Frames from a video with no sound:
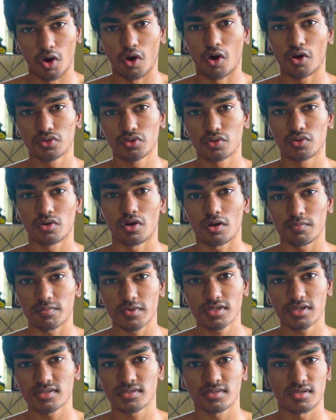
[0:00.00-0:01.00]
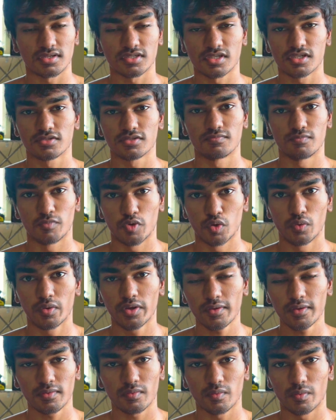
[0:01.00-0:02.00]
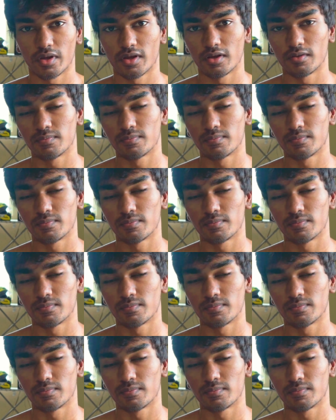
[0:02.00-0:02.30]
orthotropics such as mewing, where you